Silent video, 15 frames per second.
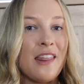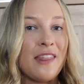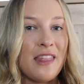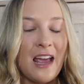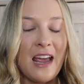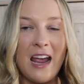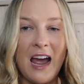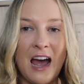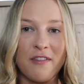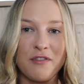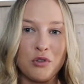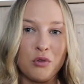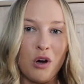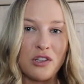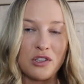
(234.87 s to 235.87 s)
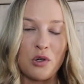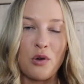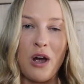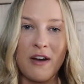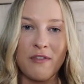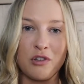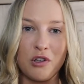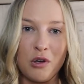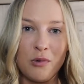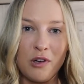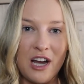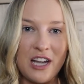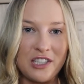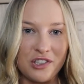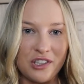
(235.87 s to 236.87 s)
they have to also have global
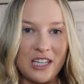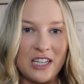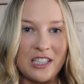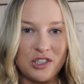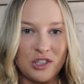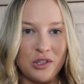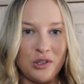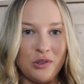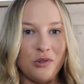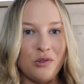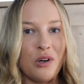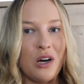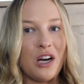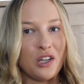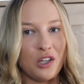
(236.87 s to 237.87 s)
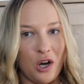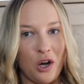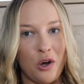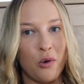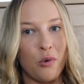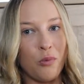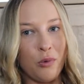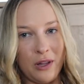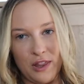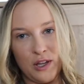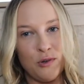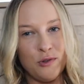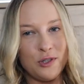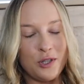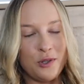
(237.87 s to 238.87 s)
entry to go with
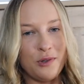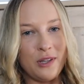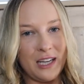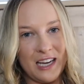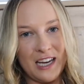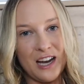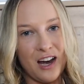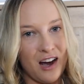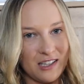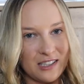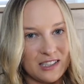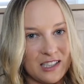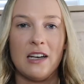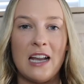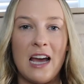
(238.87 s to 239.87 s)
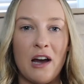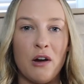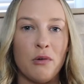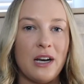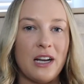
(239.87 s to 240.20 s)
you to the kiosk. Now, when